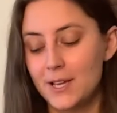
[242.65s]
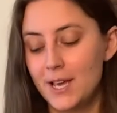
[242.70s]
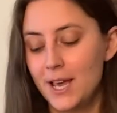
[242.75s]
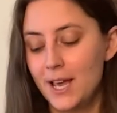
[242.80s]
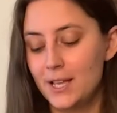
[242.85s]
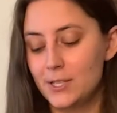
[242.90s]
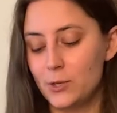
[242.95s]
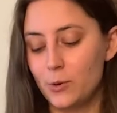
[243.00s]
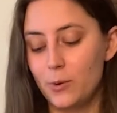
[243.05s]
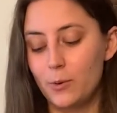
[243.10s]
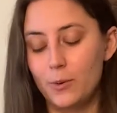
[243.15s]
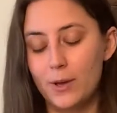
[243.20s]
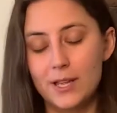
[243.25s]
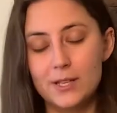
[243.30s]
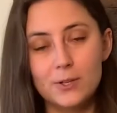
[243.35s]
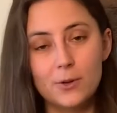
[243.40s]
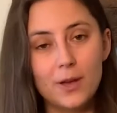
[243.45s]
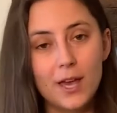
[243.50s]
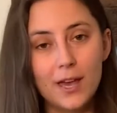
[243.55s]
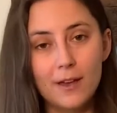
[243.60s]
So it's
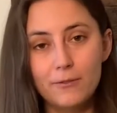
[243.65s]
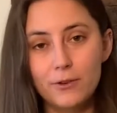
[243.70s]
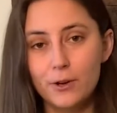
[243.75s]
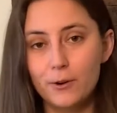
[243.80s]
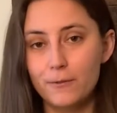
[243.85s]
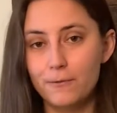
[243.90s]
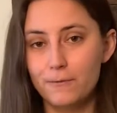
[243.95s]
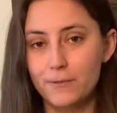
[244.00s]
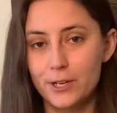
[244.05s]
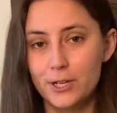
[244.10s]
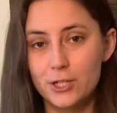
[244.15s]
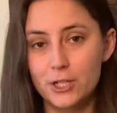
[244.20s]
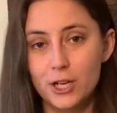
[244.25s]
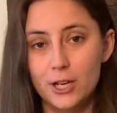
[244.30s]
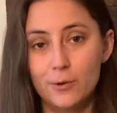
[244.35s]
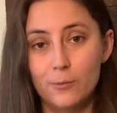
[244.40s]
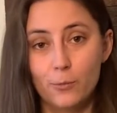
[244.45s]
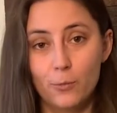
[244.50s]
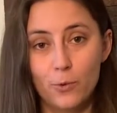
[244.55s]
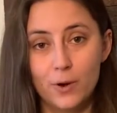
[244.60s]
okay if you don't finish it
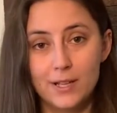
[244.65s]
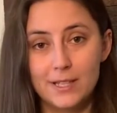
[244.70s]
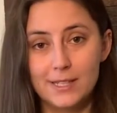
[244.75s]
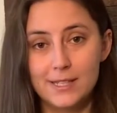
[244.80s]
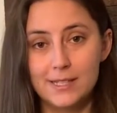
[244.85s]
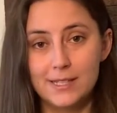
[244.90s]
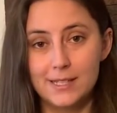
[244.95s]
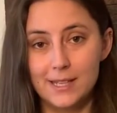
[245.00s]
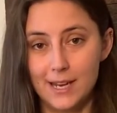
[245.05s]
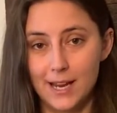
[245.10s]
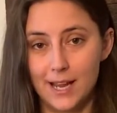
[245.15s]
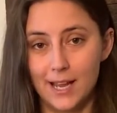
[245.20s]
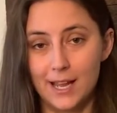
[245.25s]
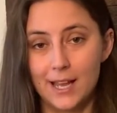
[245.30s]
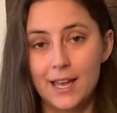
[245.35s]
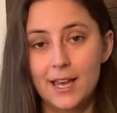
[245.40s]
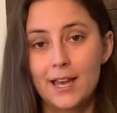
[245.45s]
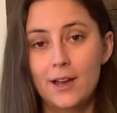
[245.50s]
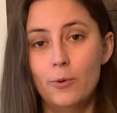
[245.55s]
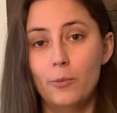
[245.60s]
in one sitting.
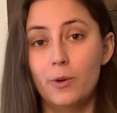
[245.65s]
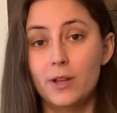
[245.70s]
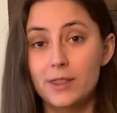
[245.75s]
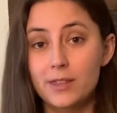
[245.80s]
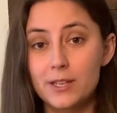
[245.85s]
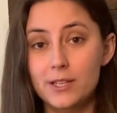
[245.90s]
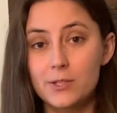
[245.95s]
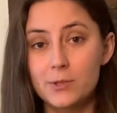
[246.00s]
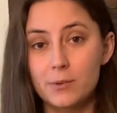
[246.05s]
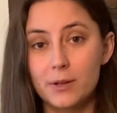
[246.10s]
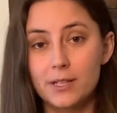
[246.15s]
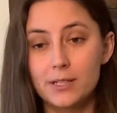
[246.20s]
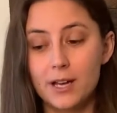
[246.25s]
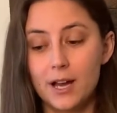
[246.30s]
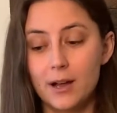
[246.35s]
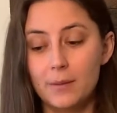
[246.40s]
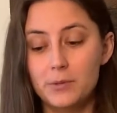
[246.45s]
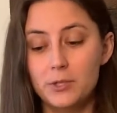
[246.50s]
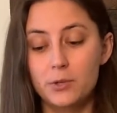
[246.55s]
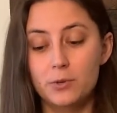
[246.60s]
With these swing
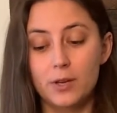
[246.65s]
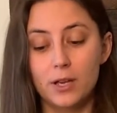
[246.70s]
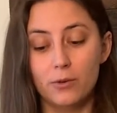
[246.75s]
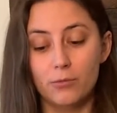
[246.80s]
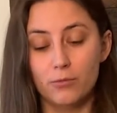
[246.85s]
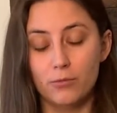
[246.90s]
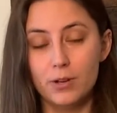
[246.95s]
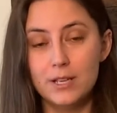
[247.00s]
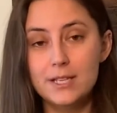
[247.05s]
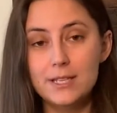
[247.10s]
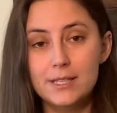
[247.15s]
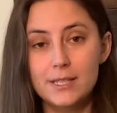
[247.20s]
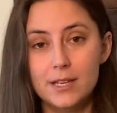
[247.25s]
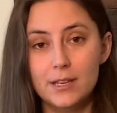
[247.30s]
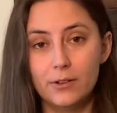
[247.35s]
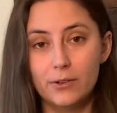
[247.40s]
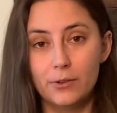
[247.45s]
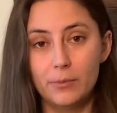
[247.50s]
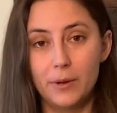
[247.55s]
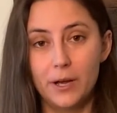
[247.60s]
tops, you can reseal
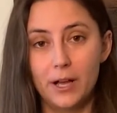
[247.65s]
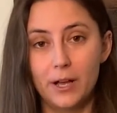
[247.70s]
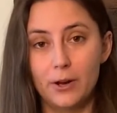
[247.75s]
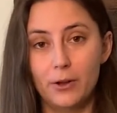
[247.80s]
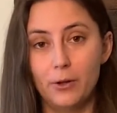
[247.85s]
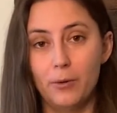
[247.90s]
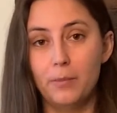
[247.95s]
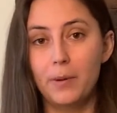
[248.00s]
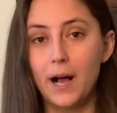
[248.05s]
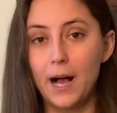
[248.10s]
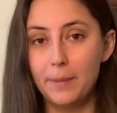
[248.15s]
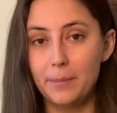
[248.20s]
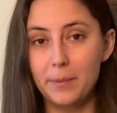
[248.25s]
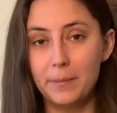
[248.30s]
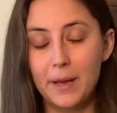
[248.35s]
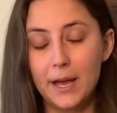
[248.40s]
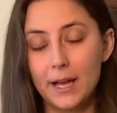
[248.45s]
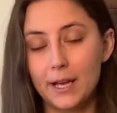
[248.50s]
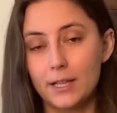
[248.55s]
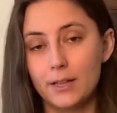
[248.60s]
the bottle, pop it
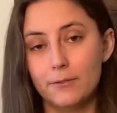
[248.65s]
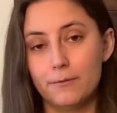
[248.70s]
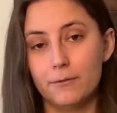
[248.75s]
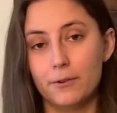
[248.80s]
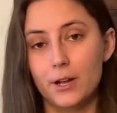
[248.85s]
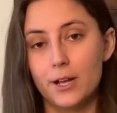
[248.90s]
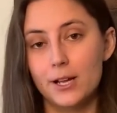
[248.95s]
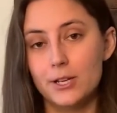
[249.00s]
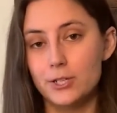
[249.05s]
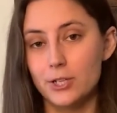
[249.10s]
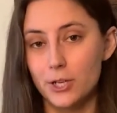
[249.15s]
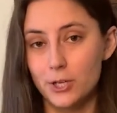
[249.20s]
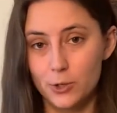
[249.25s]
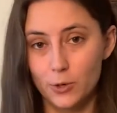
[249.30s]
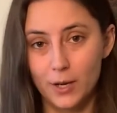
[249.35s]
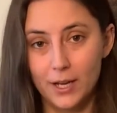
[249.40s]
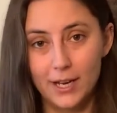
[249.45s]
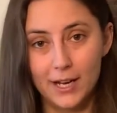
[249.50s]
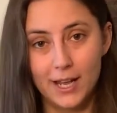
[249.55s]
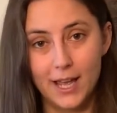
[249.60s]
back in the fridge, and
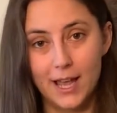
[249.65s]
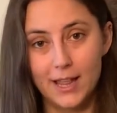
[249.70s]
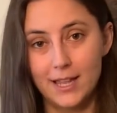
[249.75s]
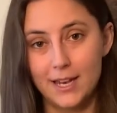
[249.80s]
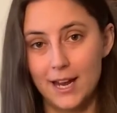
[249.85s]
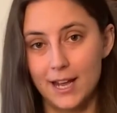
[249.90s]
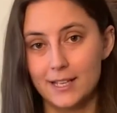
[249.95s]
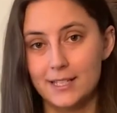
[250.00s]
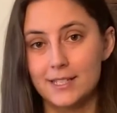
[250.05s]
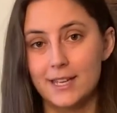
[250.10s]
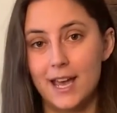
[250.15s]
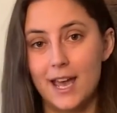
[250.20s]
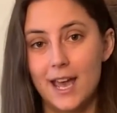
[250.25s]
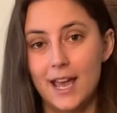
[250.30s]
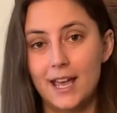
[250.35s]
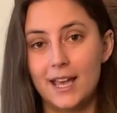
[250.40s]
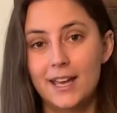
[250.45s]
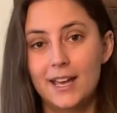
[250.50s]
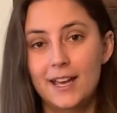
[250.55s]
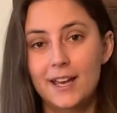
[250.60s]
enjoy it again the next
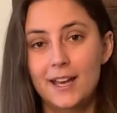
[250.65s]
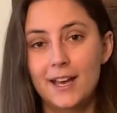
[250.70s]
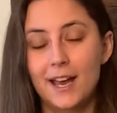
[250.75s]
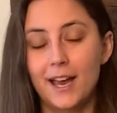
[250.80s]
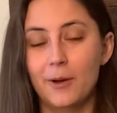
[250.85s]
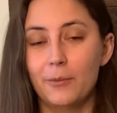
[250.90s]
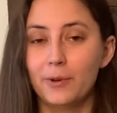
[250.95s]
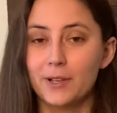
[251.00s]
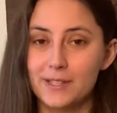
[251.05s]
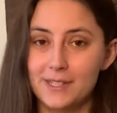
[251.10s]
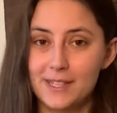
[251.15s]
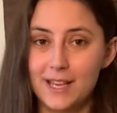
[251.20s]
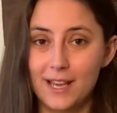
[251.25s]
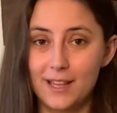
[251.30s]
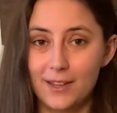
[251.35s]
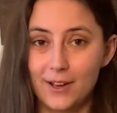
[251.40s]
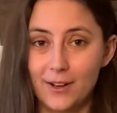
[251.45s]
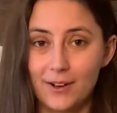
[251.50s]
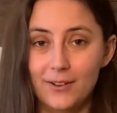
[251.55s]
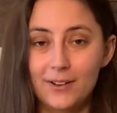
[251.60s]
day. I will say
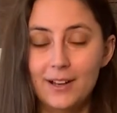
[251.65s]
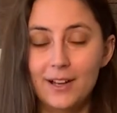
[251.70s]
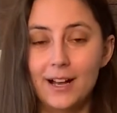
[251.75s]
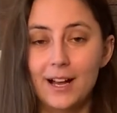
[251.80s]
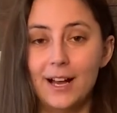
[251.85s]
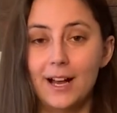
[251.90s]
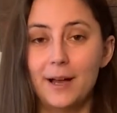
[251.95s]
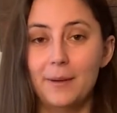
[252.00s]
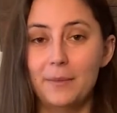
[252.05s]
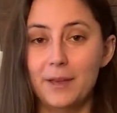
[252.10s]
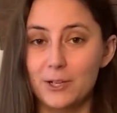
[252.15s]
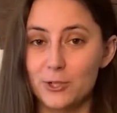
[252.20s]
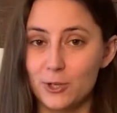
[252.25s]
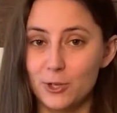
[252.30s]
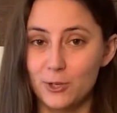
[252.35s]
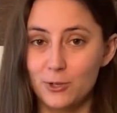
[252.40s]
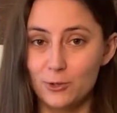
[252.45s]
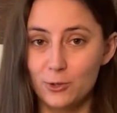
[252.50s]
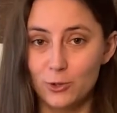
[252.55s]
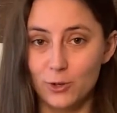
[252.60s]
though, make sure
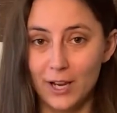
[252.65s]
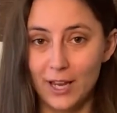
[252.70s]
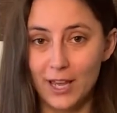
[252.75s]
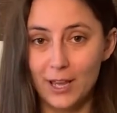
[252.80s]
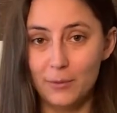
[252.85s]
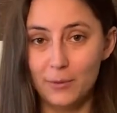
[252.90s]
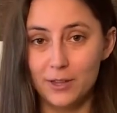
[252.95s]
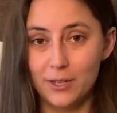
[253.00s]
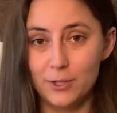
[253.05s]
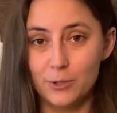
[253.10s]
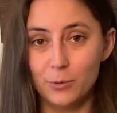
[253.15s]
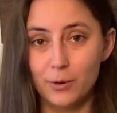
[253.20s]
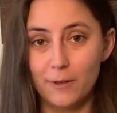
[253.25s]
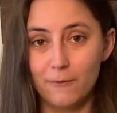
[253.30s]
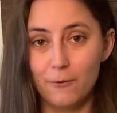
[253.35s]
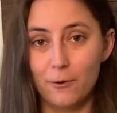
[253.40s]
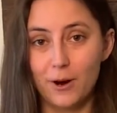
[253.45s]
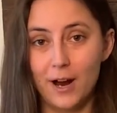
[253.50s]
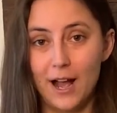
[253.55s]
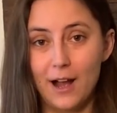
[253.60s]
you drink it within
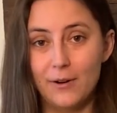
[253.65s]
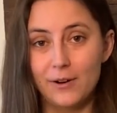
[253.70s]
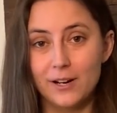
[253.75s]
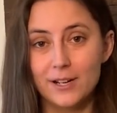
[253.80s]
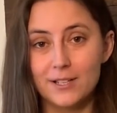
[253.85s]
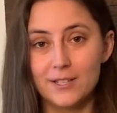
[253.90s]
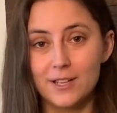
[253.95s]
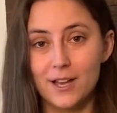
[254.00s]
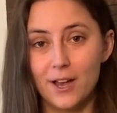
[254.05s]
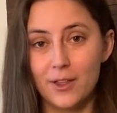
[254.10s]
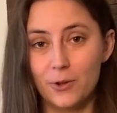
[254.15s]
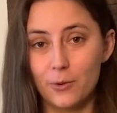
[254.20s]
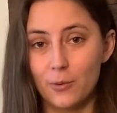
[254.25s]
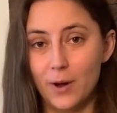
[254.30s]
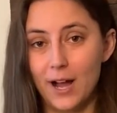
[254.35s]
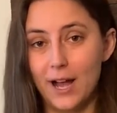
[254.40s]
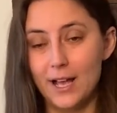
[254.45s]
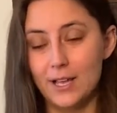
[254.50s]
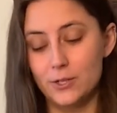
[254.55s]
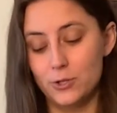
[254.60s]
24 hours.
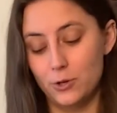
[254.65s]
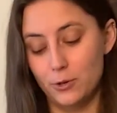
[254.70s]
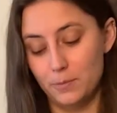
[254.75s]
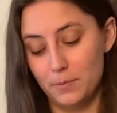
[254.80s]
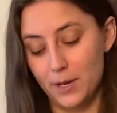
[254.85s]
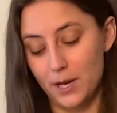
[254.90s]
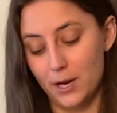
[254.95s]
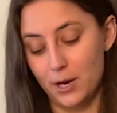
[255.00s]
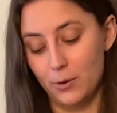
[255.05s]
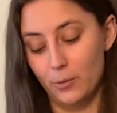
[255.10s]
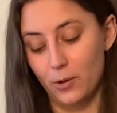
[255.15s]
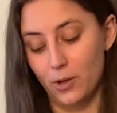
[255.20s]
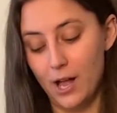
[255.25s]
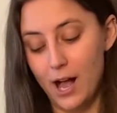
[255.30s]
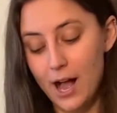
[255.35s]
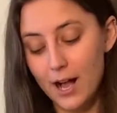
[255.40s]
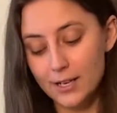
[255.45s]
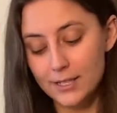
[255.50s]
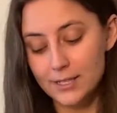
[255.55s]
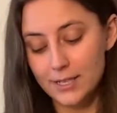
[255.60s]
Otherwise, your beer will
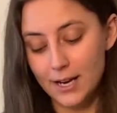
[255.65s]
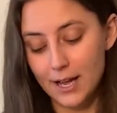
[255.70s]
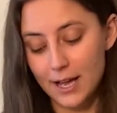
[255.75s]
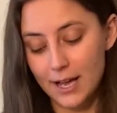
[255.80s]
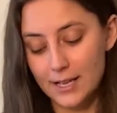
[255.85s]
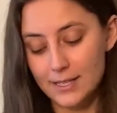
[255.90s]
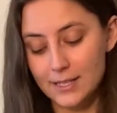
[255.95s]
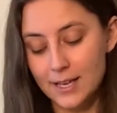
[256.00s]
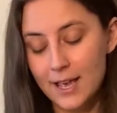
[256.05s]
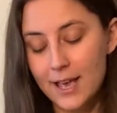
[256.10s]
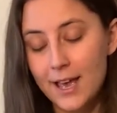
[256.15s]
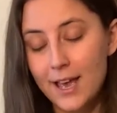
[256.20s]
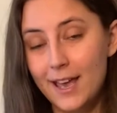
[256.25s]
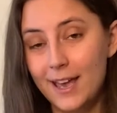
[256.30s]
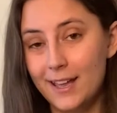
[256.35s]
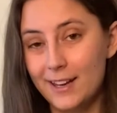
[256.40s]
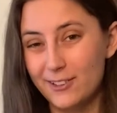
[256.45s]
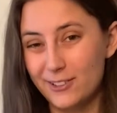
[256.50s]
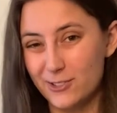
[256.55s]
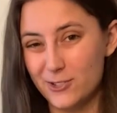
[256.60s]
oxidize
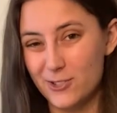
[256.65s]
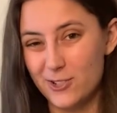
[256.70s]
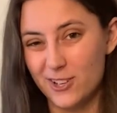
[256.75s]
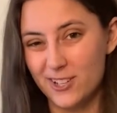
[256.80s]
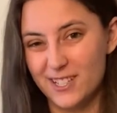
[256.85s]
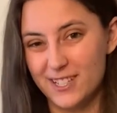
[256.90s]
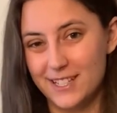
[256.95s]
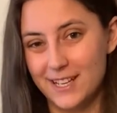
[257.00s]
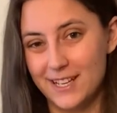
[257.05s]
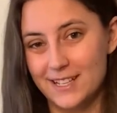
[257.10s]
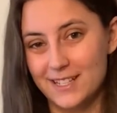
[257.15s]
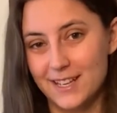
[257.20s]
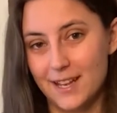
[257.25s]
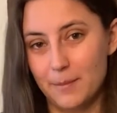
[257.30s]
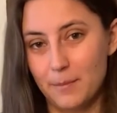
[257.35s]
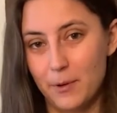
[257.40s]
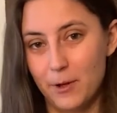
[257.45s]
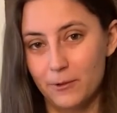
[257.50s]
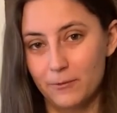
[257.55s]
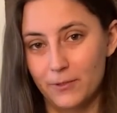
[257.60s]
and it'll start to taste like
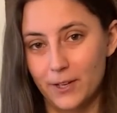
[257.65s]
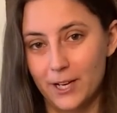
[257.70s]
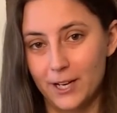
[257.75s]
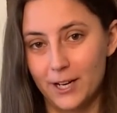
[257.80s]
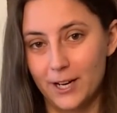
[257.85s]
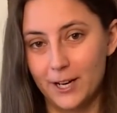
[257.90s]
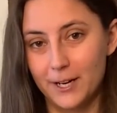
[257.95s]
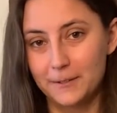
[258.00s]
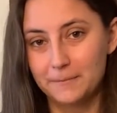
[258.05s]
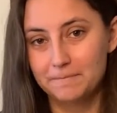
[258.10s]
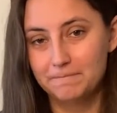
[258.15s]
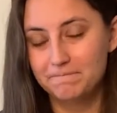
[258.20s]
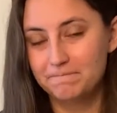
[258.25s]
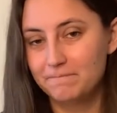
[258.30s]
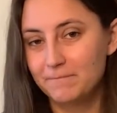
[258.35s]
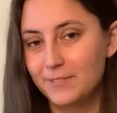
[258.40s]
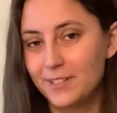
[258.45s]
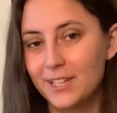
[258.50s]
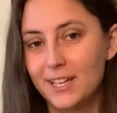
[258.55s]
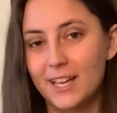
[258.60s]
malt vinegar.
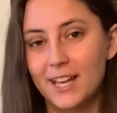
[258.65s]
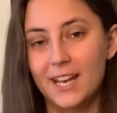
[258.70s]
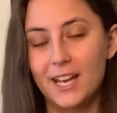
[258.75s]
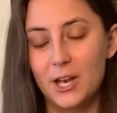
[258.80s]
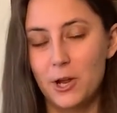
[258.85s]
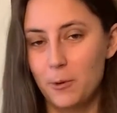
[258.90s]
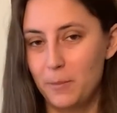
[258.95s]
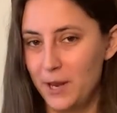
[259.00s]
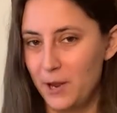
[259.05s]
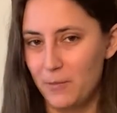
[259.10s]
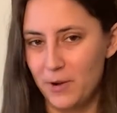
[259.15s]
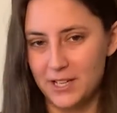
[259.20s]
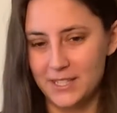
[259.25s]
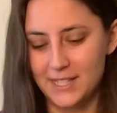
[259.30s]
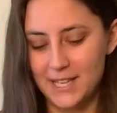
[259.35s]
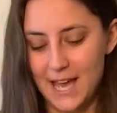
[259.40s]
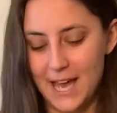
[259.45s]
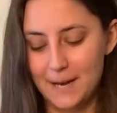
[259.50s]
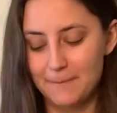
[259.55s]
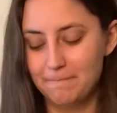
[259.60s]
And nobody wants
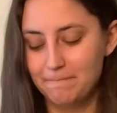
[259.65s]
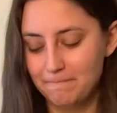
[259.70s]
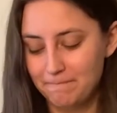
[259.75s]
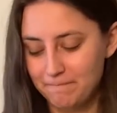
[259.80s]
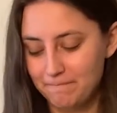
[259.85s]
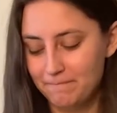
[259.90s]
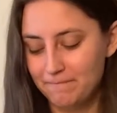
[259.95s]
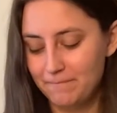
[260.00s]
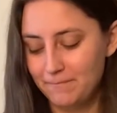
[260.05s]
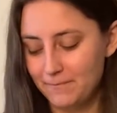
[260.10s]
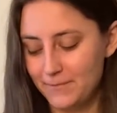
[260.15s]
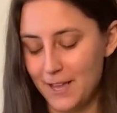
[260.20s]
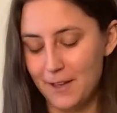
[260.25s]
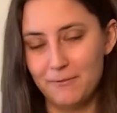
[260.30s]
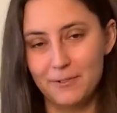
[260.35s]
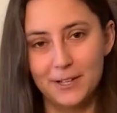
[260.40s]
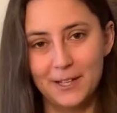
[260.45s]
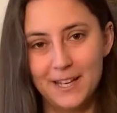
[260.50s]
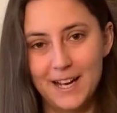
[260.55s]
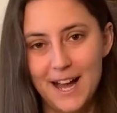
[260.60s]
that.
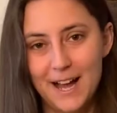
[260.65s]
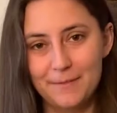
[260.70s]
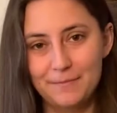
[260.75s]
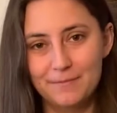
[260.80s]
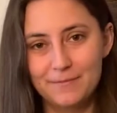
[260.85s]
Definitely not.